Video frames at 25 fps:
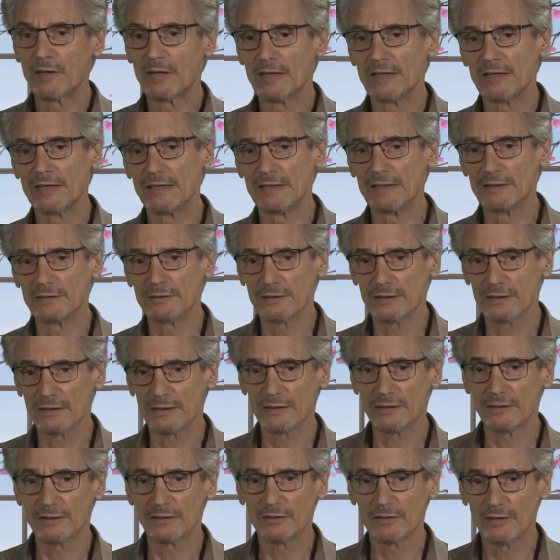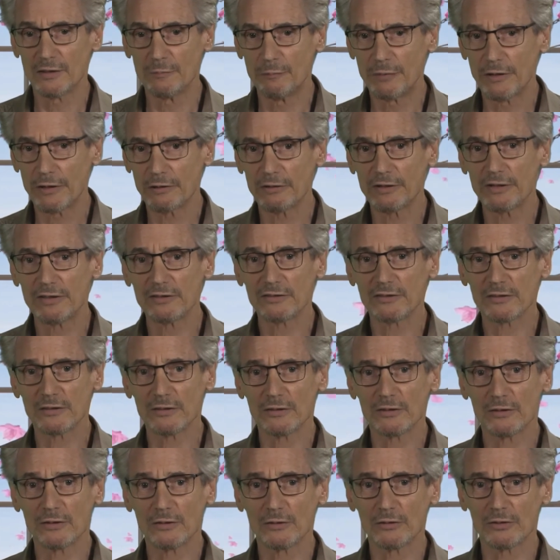And the berries
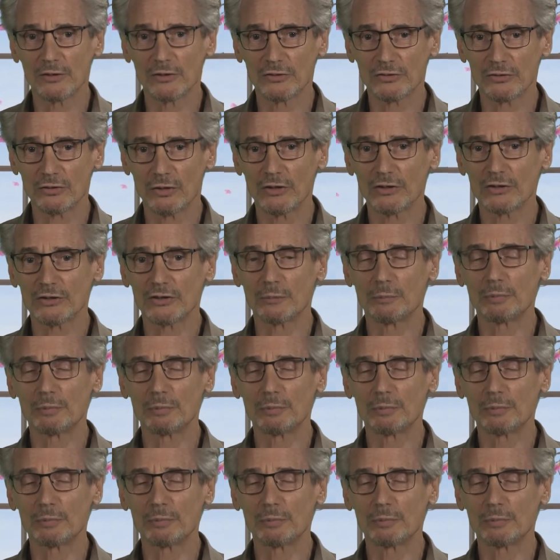are start